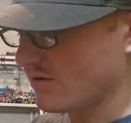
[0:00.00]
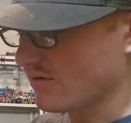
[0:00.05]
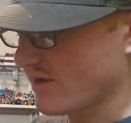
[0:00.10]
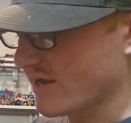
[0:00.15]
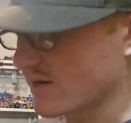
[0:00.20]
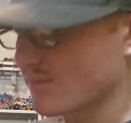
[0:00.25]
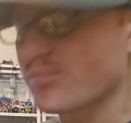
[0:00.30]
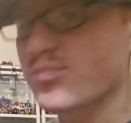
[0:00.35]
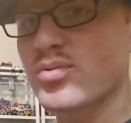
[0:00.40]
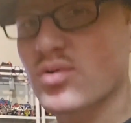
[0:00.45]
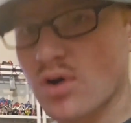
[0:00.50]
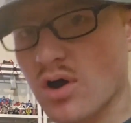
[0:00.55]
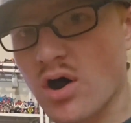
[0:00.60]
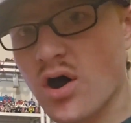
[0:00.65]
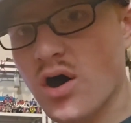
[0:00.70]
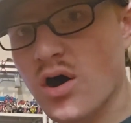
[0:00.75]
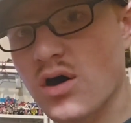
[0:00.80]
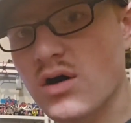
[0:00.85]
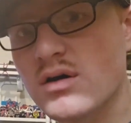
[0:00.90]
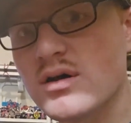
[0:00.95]
like
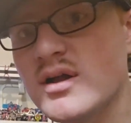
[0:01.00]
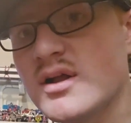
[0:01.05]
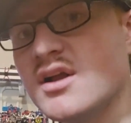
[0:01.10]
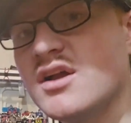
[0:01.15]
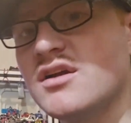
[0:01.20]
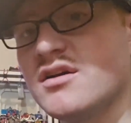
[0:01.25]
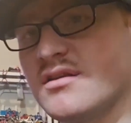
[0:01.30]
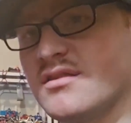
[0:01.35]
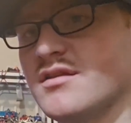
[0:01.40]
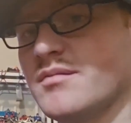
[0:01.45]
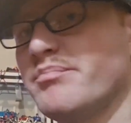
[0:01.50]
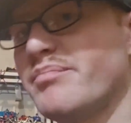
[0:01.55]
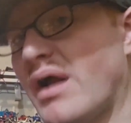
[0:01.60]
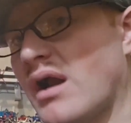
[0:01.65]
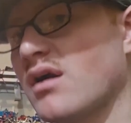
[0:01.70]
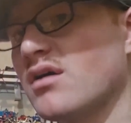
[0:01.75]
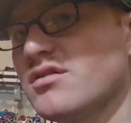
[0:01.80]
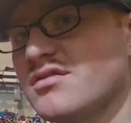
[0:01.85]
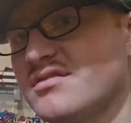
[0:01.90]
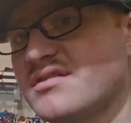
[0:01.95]
Brawl, the
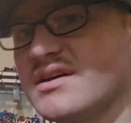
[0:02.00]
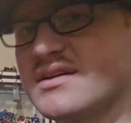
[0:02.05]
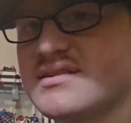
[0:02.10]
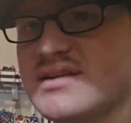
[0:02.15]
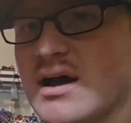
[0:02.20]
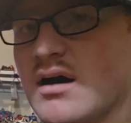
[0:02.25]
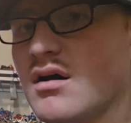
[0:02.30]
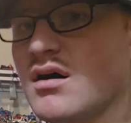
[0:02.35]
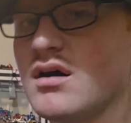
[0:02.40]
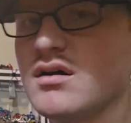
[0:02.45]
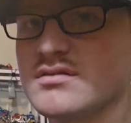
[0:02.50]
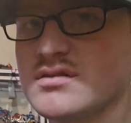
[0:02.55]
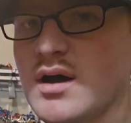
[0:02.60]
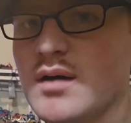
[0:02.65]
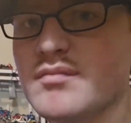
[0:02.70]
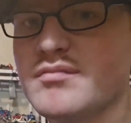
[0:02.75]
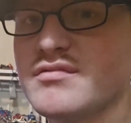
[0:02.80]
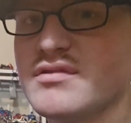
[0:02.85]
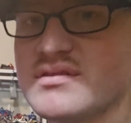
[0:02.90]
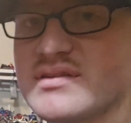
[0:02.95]
barrel sticks out on
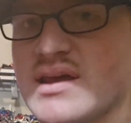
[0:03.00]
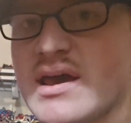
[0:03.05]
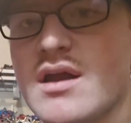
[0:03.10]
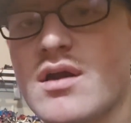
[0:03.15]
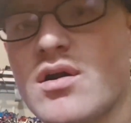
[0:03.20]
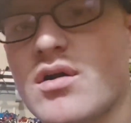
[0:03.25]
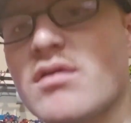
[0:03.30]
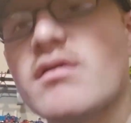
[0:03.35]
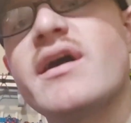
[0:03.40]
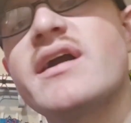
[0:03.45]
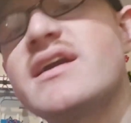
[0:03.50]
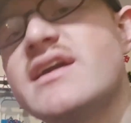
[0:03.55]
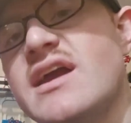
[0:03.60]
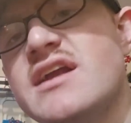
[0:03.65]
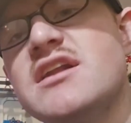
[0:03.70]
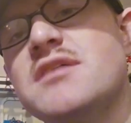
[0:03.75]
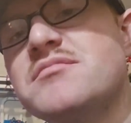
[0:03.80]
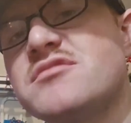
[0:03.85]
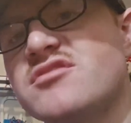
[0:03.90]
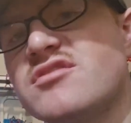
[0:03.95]
top of his head, or like
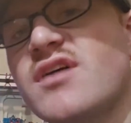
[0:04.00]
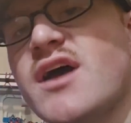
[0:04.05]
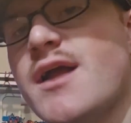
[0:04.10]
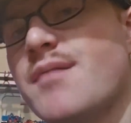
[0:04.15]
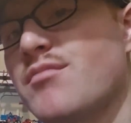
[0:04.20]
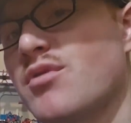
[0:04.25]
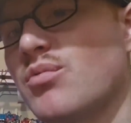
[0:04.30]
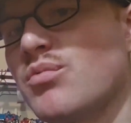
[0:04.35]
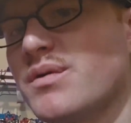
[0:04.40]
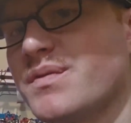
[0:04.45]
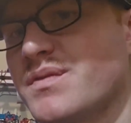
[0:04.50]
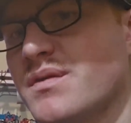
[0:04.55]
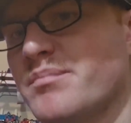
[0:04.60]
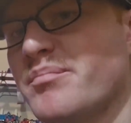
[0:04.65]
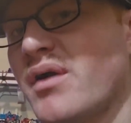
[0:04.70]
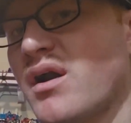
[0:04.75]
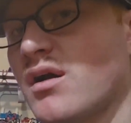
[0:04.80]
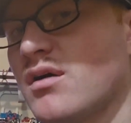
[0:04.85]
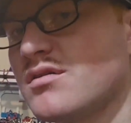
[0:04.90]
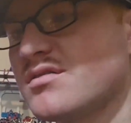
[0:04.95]
Kingdom Slammer with the
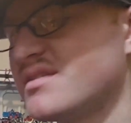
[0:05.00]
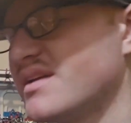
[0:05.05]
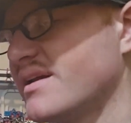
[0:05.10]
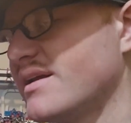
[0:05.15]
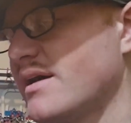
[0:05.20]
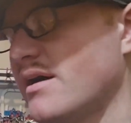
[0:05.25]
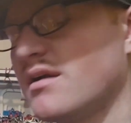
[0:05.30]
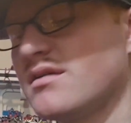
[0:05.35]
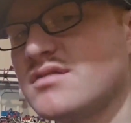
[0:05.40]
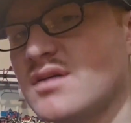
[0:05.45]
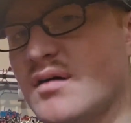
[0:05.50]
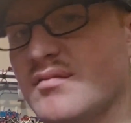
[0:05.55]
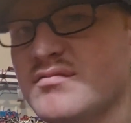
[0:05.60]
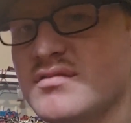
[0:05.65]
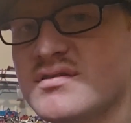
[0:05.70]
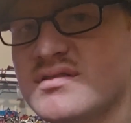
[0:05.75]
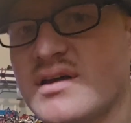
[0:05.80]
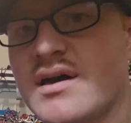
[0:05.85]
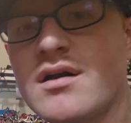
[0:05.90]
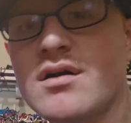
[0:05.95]
barrel sticking out on top of
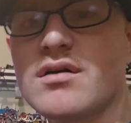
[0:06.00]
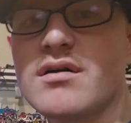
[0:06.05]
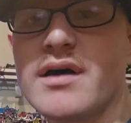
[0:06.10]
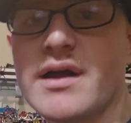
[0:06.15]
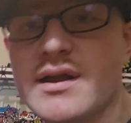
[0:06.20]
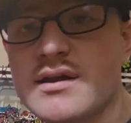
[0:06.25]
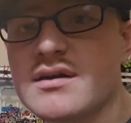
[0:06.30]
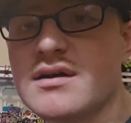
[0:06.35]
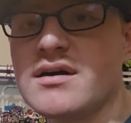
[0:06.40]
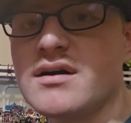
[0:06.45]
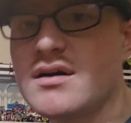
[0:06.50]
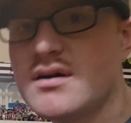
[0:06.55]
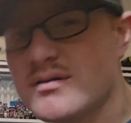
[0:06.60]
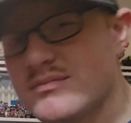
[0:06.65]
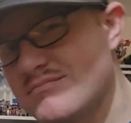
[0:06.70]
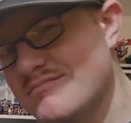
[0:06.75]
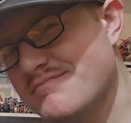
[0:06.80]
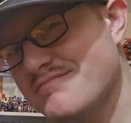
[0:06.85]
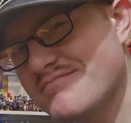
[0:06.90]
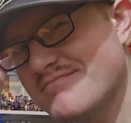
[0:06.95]
his head, or like
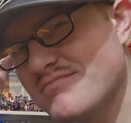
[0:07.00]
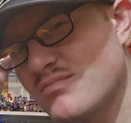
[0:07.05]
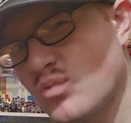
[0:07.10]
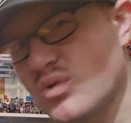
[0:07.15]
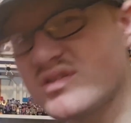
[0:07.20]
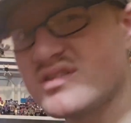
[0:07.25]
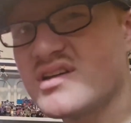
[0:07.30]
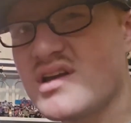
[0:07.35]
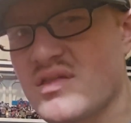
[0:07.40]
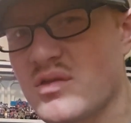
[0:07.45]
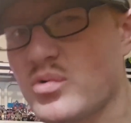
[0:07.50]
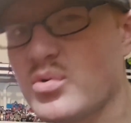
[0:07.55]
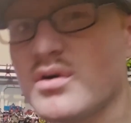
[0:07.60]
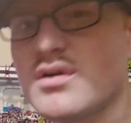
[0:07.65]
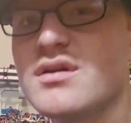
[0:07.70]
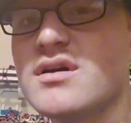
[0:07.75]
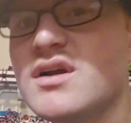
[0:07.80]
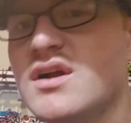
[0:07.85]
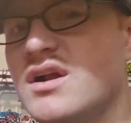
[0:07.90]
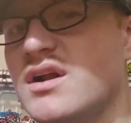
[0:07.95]
what's the other
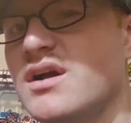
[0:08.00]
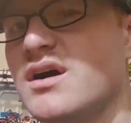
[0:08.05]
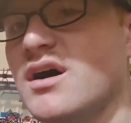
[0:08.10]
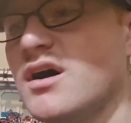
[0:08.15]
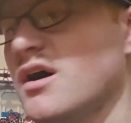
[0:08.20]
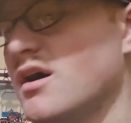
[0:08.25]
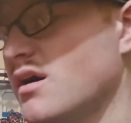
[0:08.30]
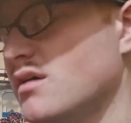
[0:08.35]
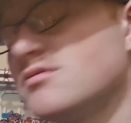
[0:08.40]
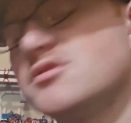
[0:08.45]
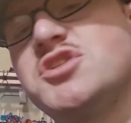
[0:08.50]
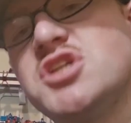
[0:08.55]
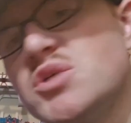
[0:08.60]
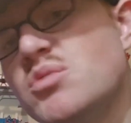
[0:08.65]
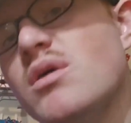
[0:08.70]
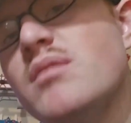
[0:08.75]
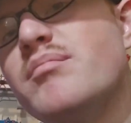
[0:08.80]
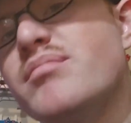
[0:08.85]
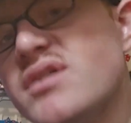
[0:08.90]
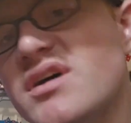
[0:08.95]
one?
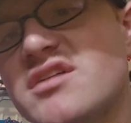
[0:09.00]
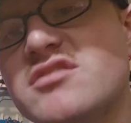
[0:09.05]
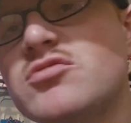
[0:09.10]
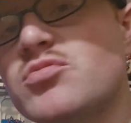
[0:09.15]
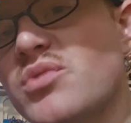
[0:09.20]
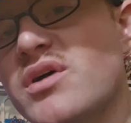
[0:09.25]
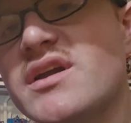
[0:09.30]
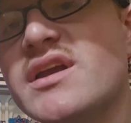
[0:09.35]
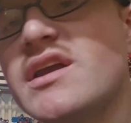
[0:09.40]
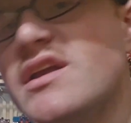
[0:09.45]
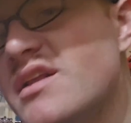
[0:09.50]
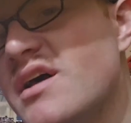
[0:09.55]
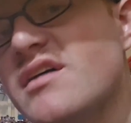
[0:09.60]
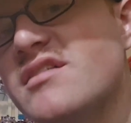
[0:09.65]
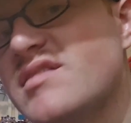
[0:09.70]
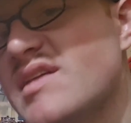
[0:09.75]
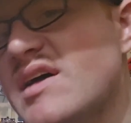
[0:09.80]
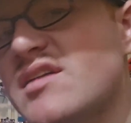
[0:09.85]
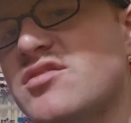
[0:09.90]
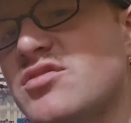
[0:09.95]
G1 Blitzwing, he does
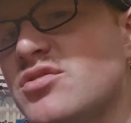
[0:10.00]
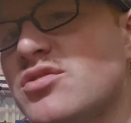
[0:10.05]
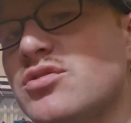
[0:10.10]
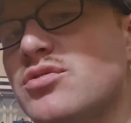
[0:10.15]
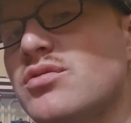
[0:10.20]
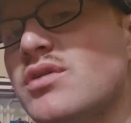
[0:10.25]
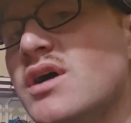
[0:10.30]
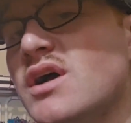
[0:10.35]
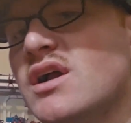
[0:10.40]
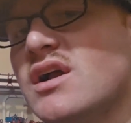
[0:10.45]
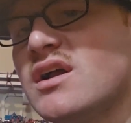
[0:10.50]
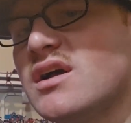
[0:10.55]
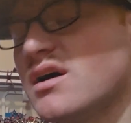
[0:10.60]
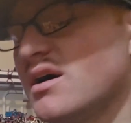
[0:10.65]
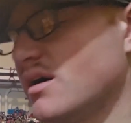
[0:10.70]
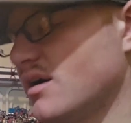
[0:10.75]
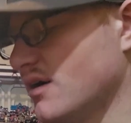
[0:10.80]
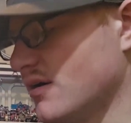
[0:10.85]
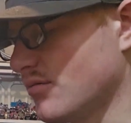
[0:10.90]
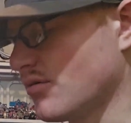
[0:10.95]
that too,
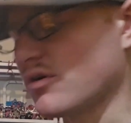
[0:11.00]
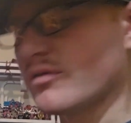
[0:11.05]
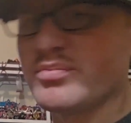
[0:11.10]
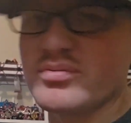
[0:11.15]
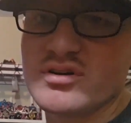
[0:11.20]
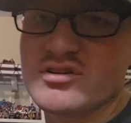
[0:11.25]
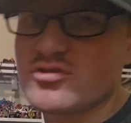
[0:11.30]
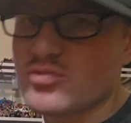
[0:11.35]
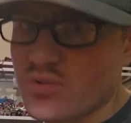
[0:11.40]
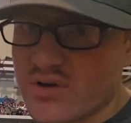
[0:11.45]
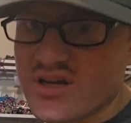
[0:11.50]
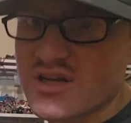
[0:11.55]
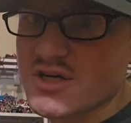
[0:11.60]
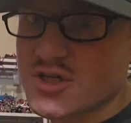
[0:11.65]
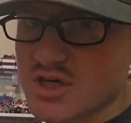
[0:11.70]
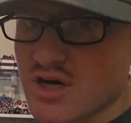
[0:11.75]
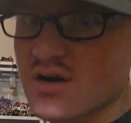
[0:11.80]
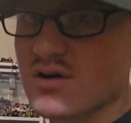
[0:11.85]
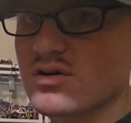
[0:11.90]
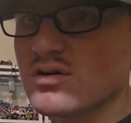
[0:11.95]
or Blitzwing in
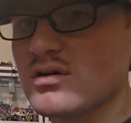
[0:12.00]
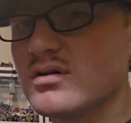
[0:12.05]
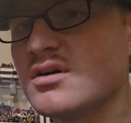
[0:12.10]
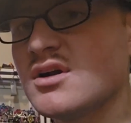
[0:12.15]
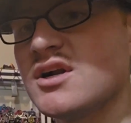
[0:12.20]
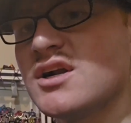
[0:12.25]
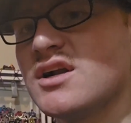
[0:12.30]
general.